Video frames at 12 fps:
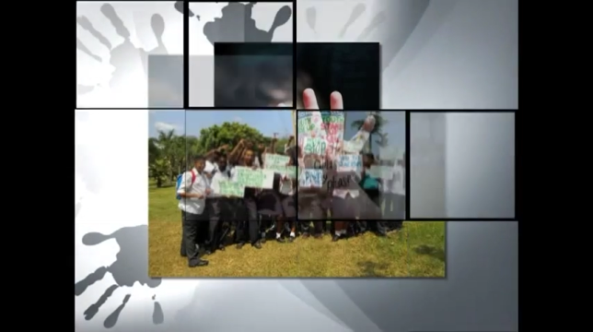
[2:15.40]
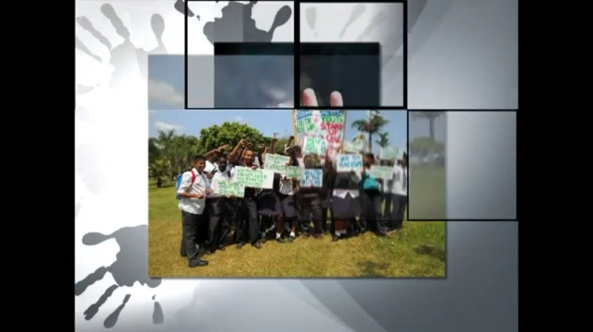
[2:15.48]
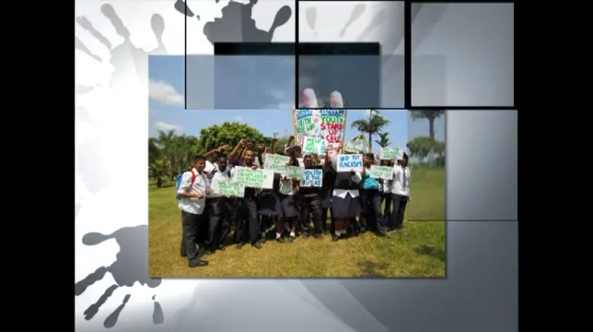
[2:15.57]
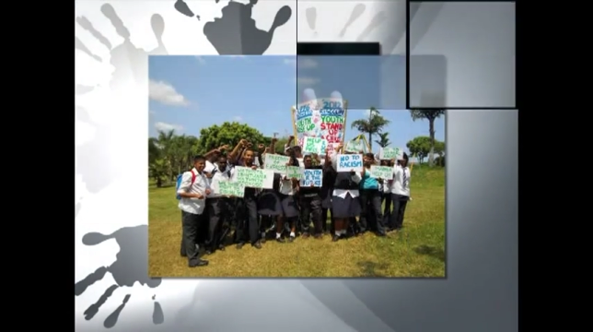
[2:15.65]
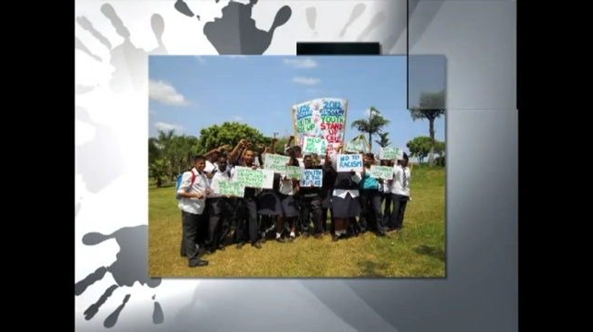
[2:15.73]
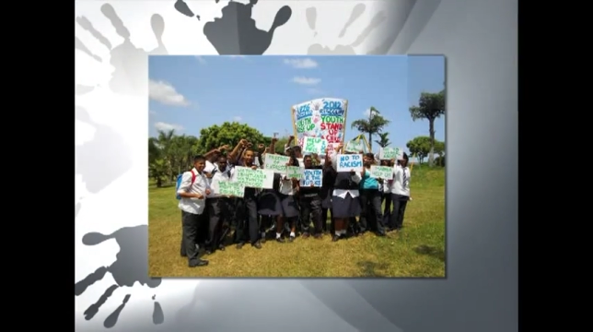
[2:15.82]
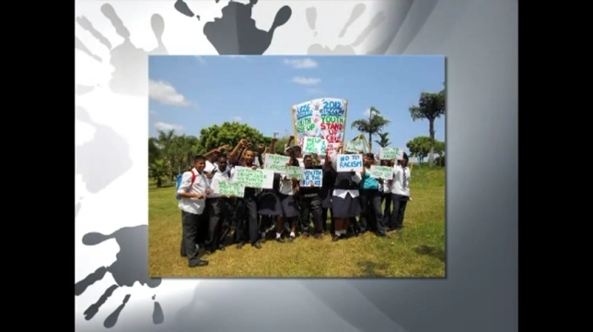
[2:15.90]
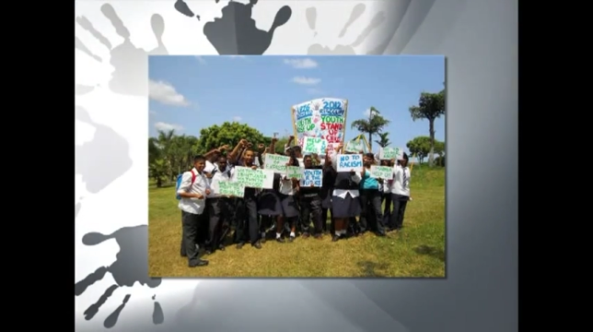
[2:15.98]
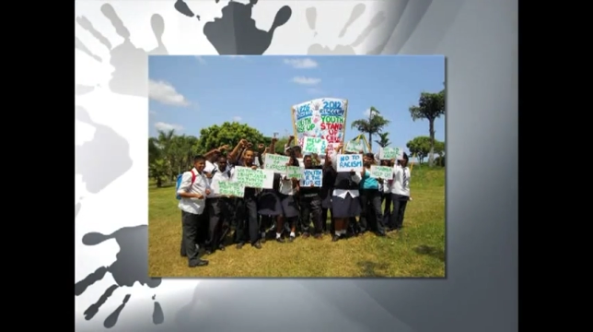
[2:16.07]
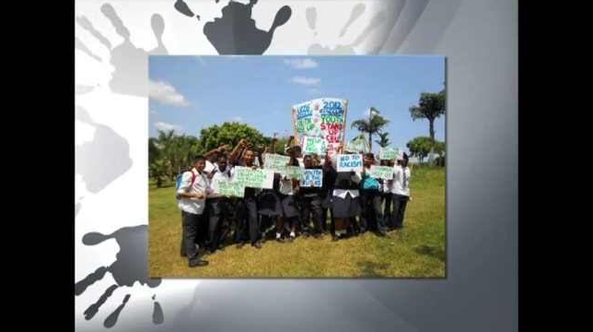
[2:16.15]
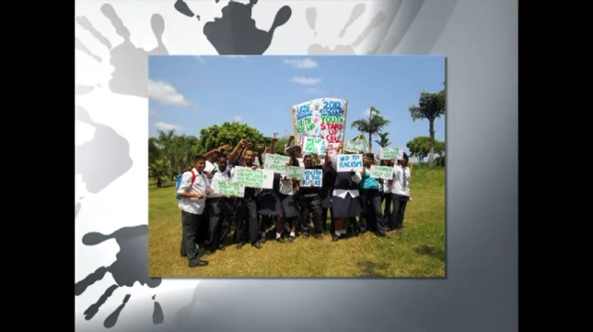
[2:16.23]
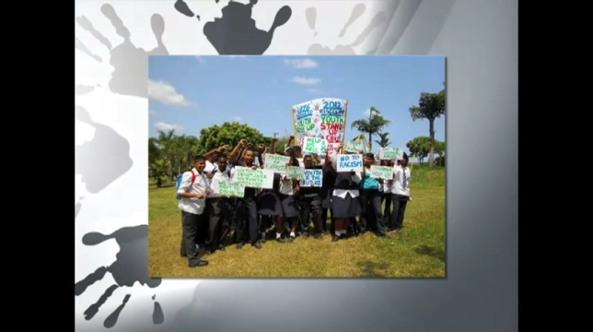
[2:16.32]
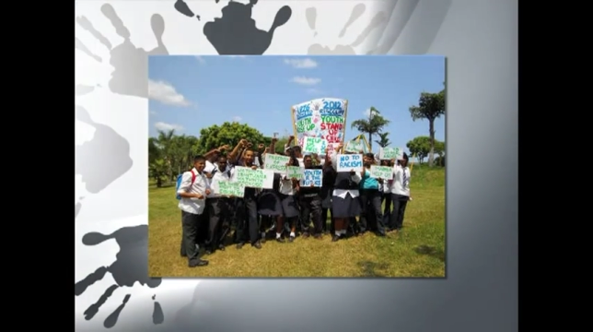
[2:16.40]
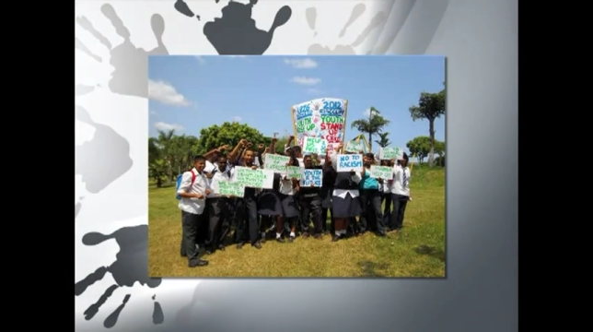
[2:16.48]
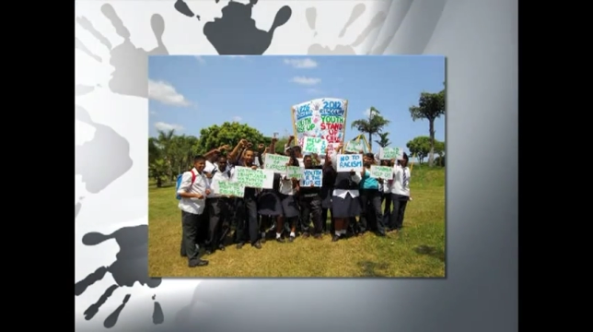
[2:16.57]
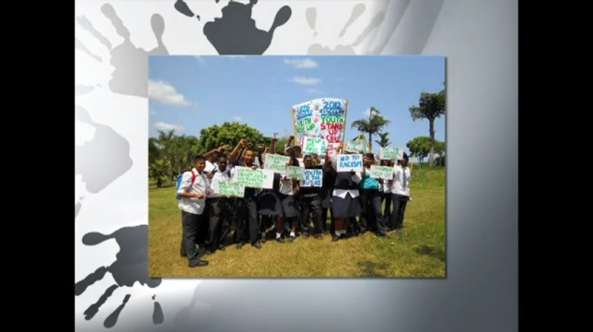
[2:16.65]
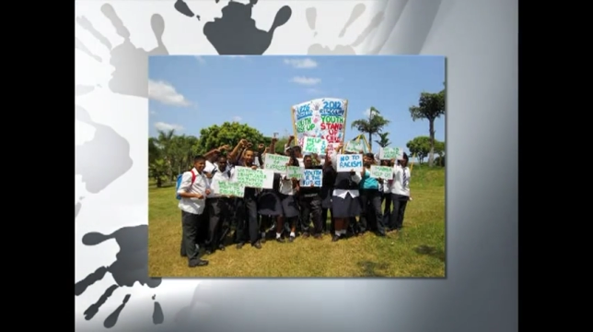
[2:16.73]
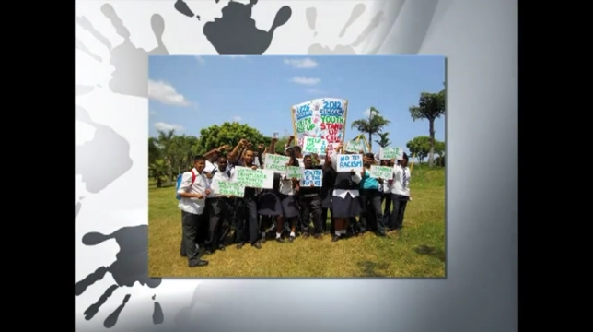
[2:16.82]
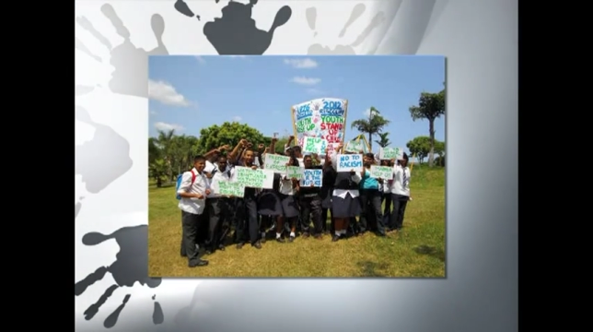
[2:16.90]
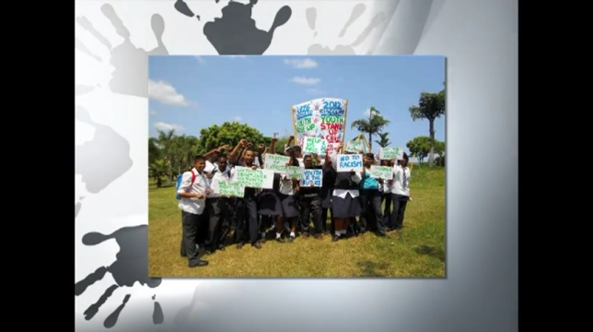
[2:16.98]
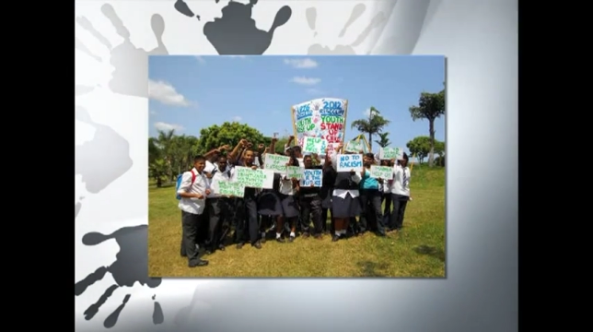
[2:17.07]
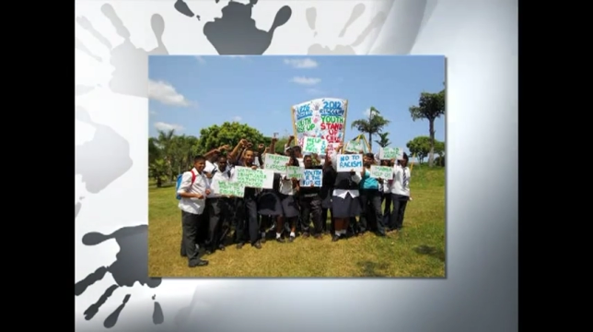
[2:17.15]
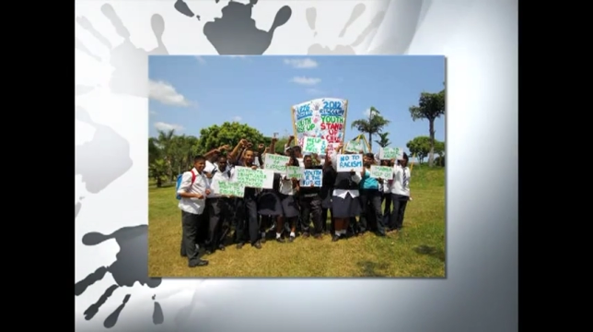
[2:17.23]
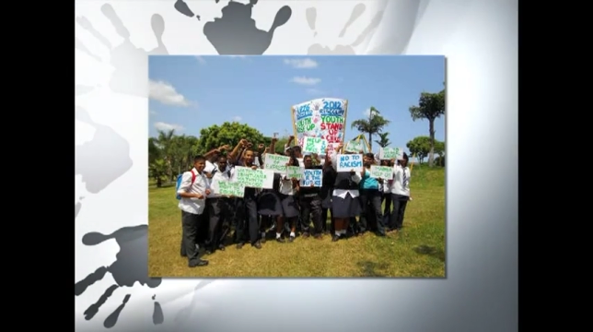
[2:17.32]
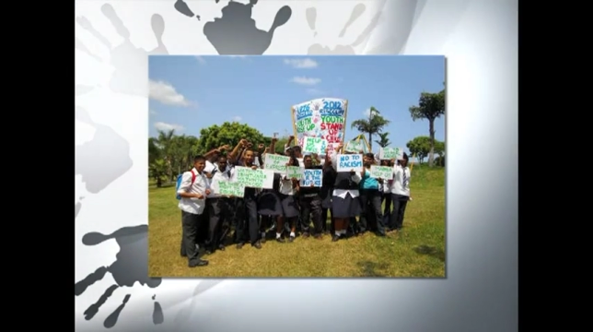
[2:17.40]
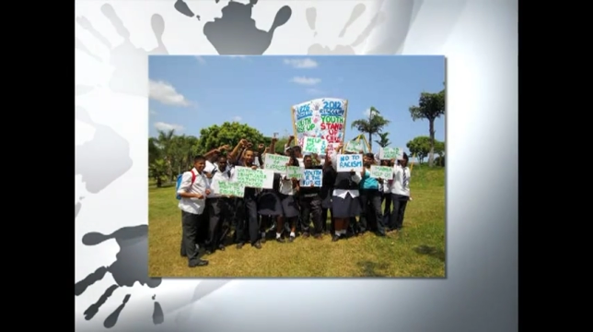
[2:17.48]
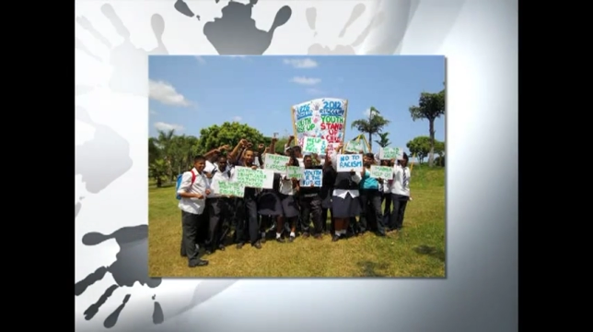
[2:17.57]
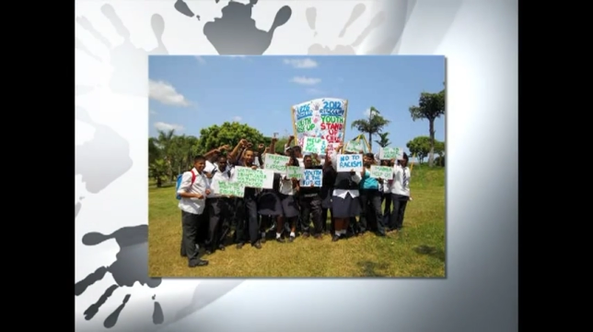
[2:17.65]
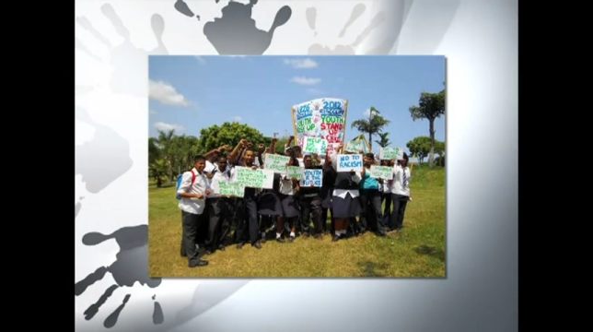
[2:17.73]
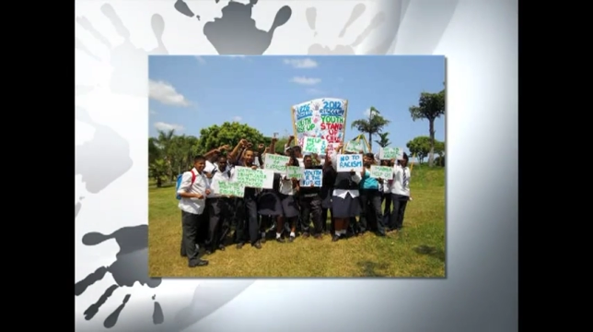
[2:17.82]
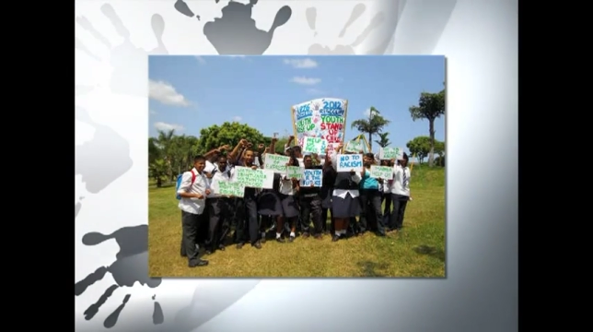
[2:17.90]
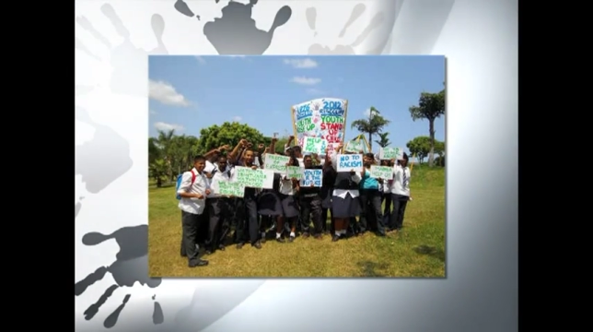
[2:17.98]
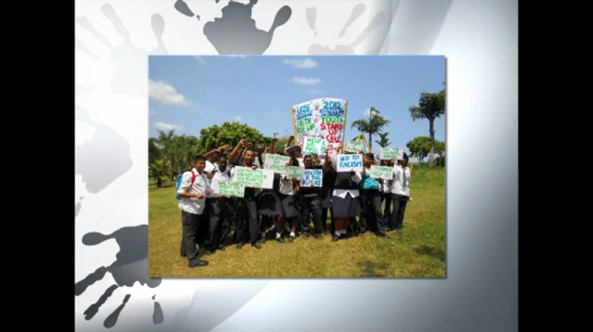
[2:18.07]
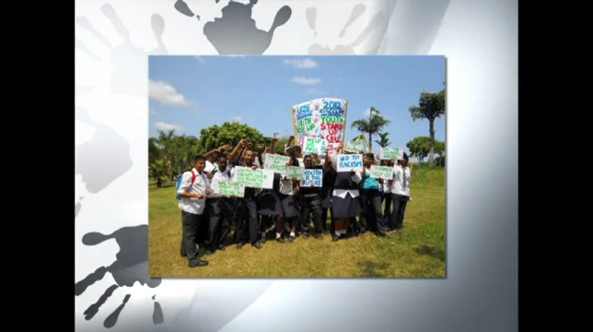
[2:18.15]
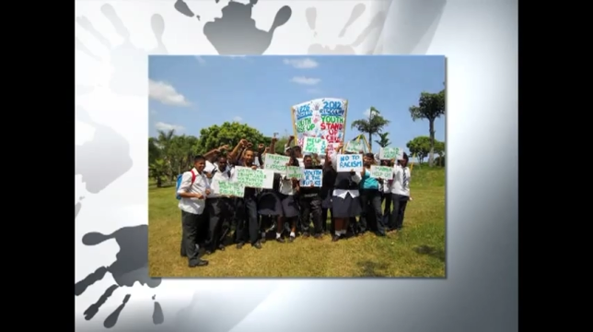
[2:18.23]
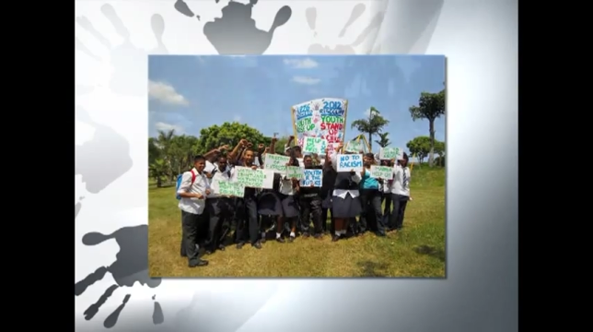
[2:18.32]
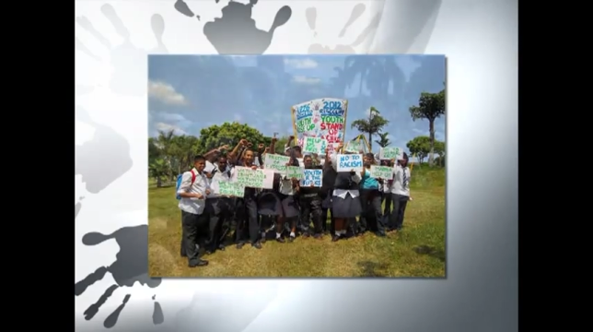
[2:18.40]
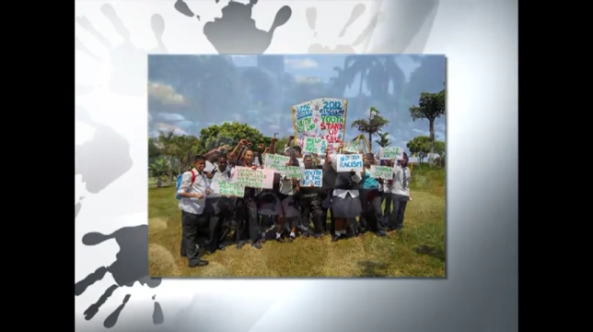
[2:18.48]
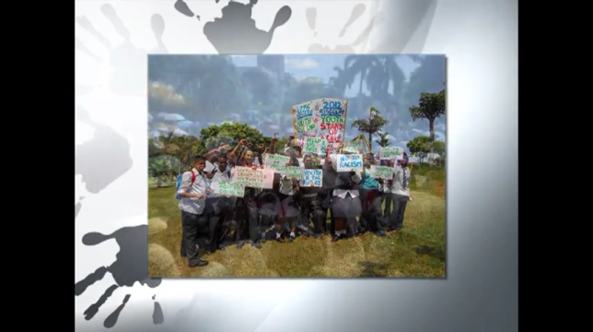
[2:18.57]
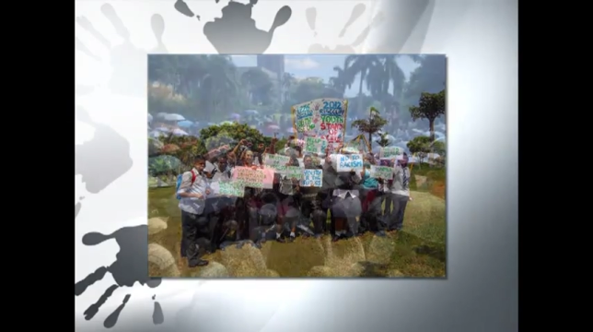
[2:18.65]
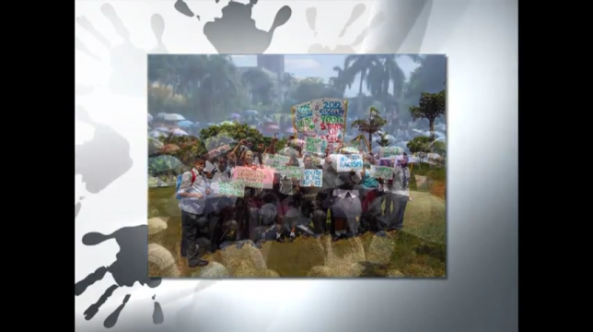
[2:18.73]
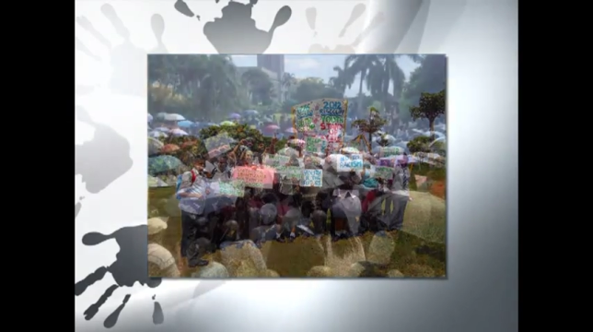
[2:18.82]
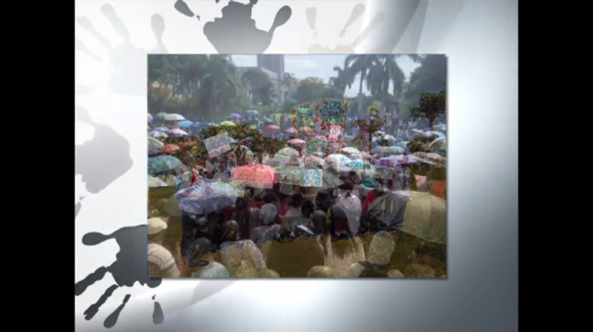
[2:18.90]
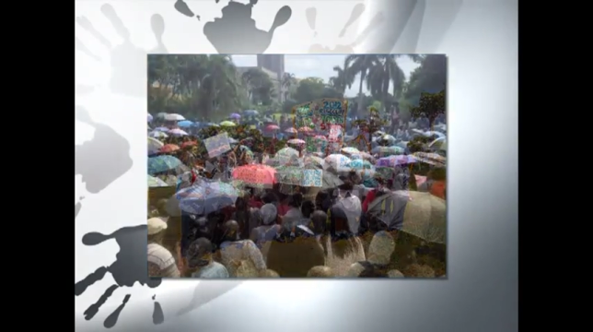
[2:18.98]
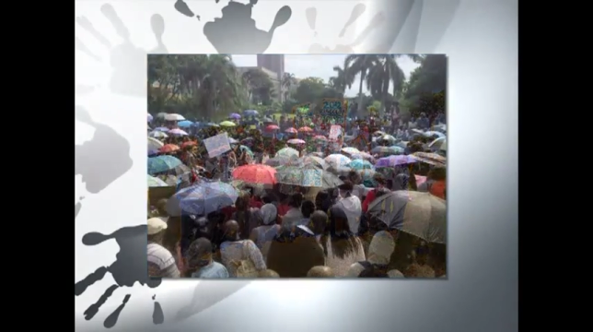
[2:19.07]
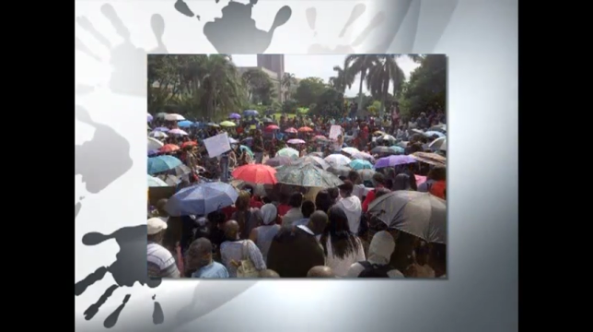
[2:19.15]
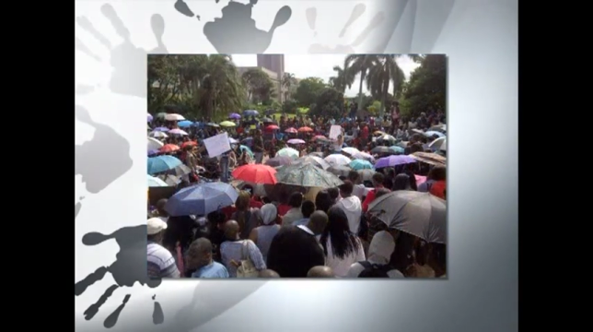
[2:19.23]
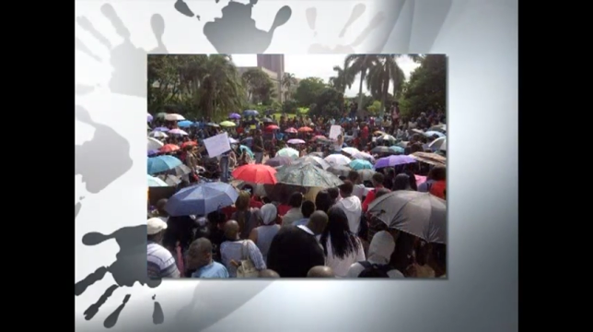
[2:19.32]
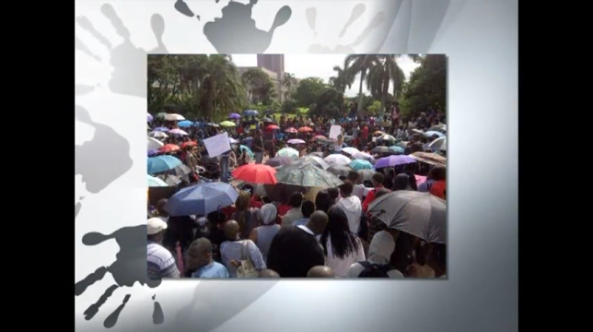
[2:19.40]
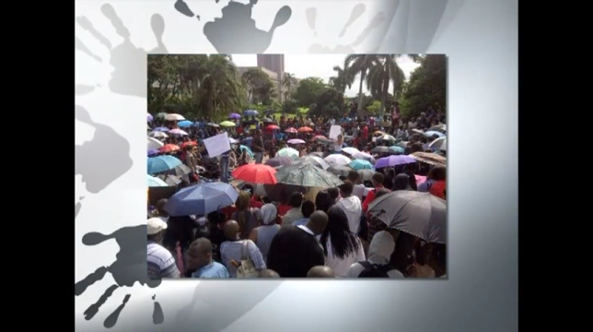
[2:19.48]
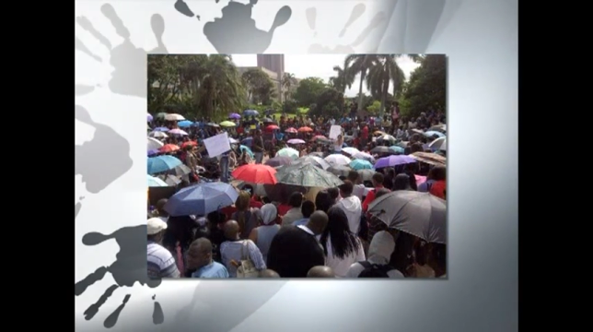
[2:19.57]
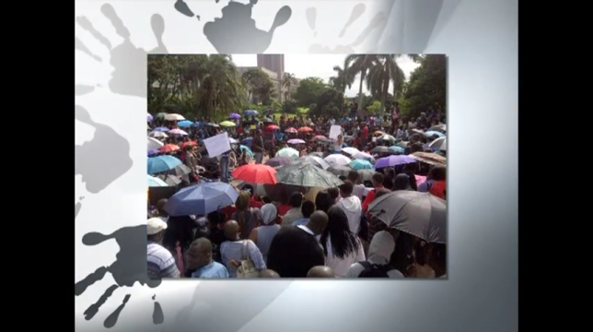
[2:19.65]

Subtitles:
(no speaker visible)